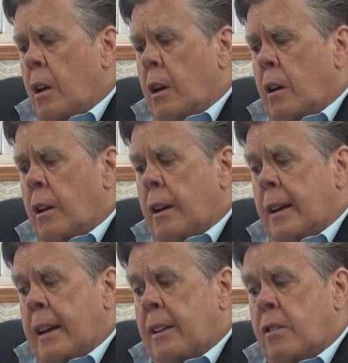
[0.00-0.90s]

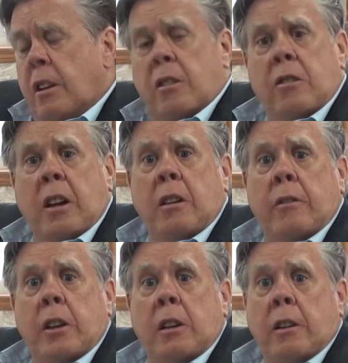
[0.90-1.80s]
And that's the extent
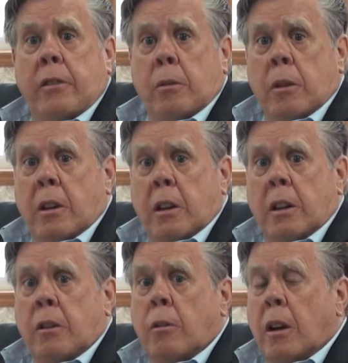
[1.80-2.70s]
of it. If it run on
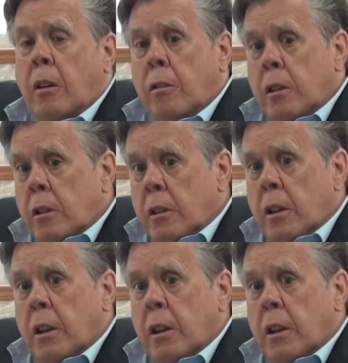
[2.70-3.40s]
the ground